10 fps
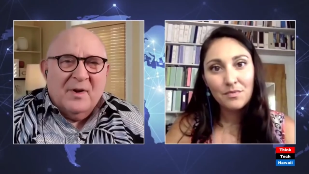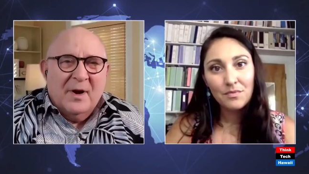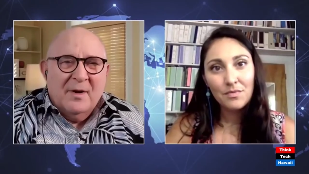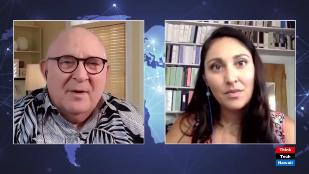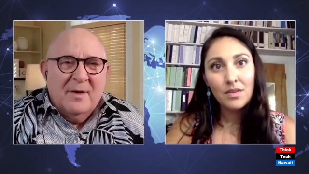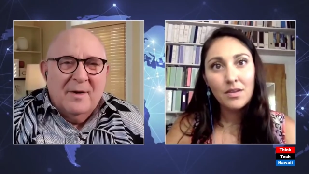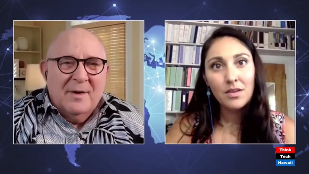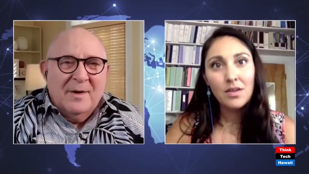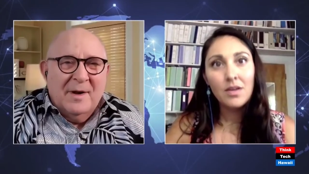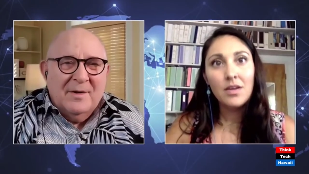Speaker 1: as I
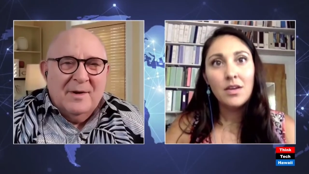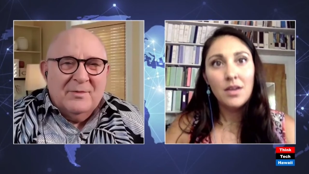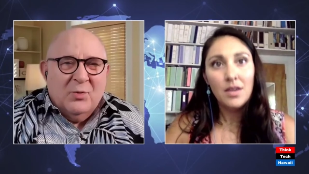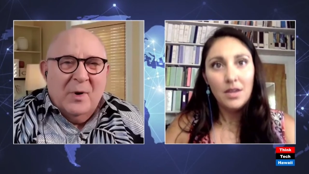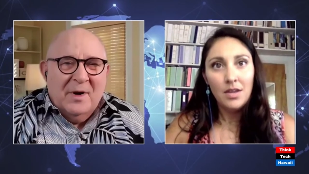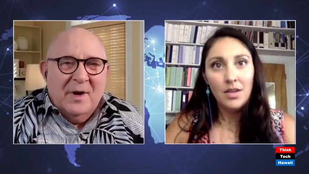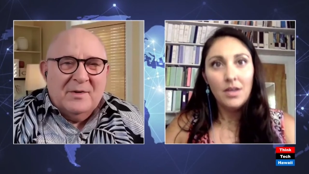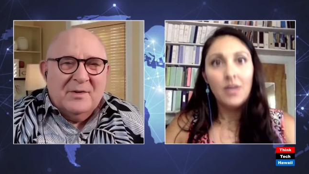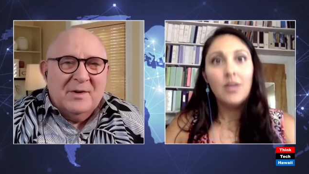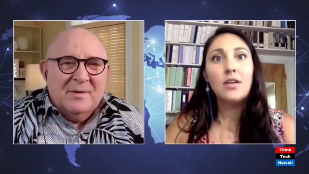in
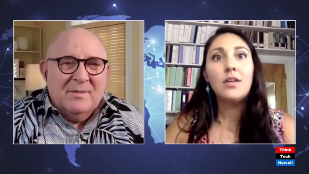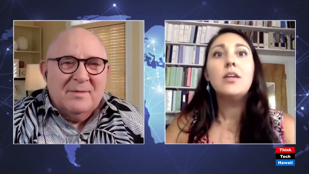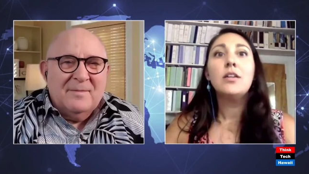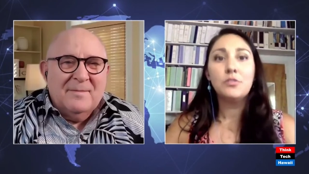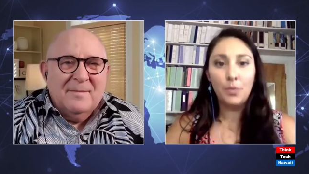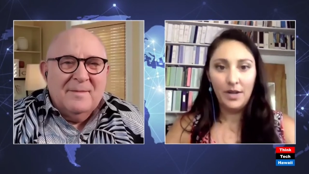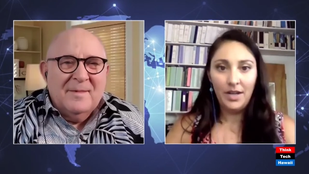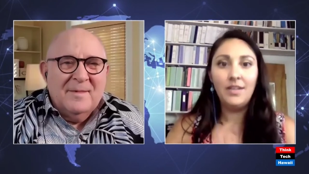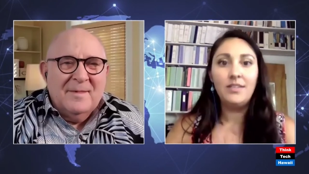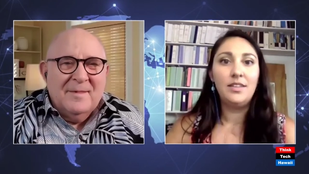2018.
Speaker 2: In
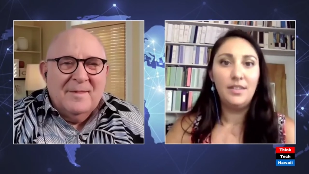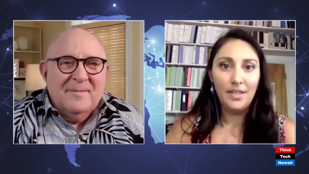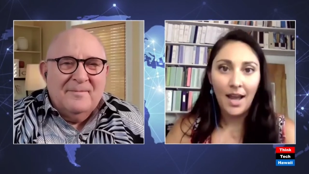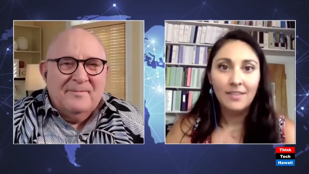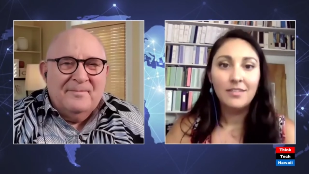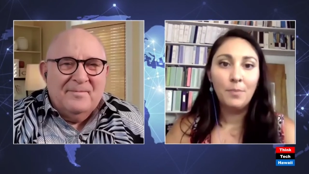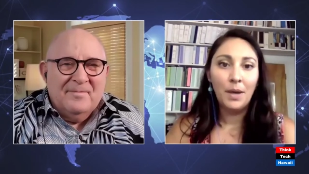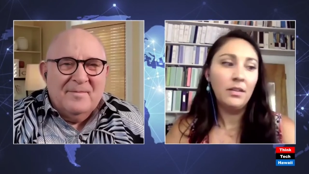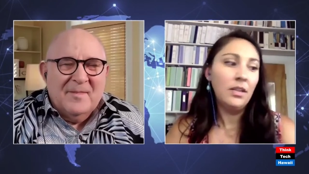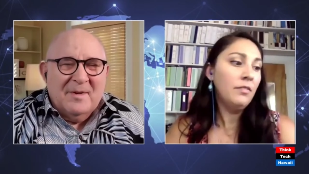2018, yes.
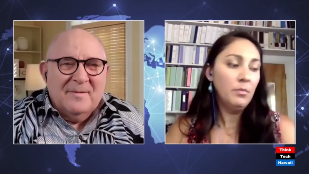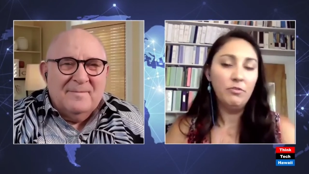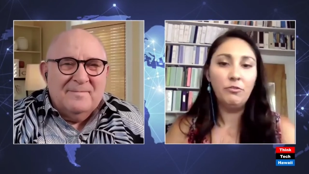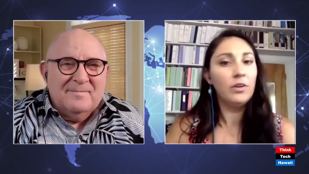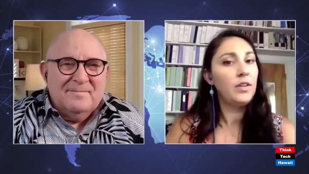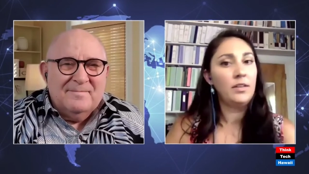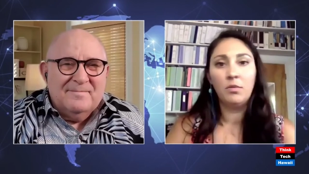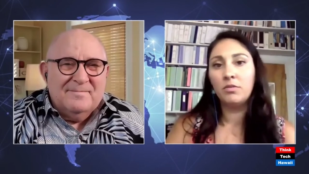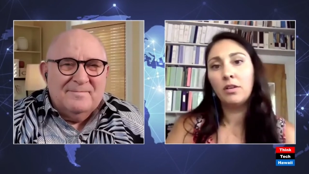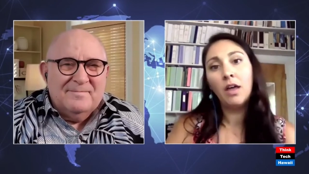But even before that, there
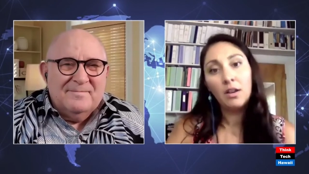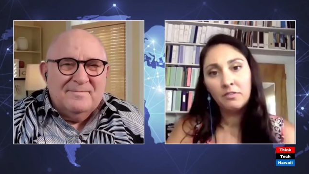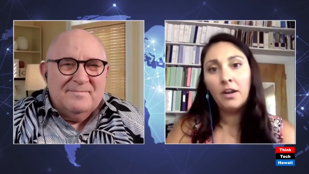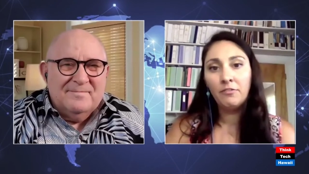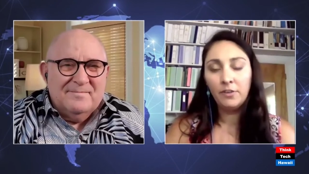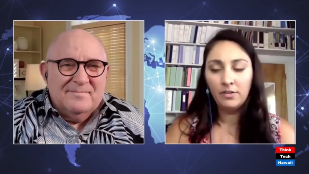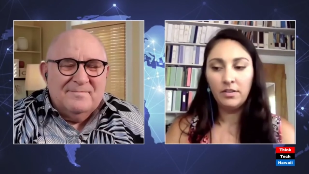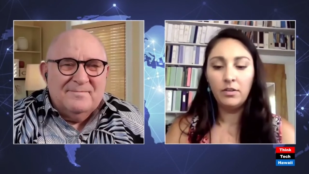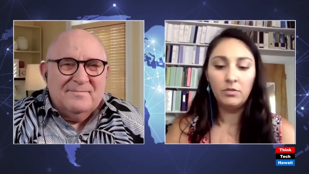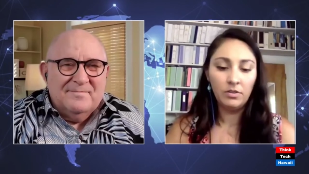was a lot of efforts
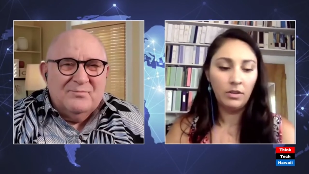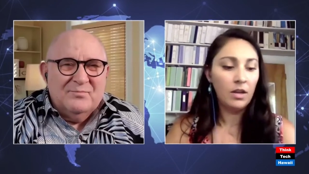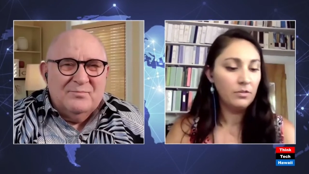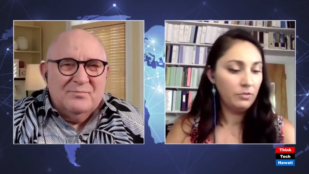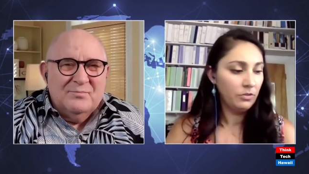and there was a lot of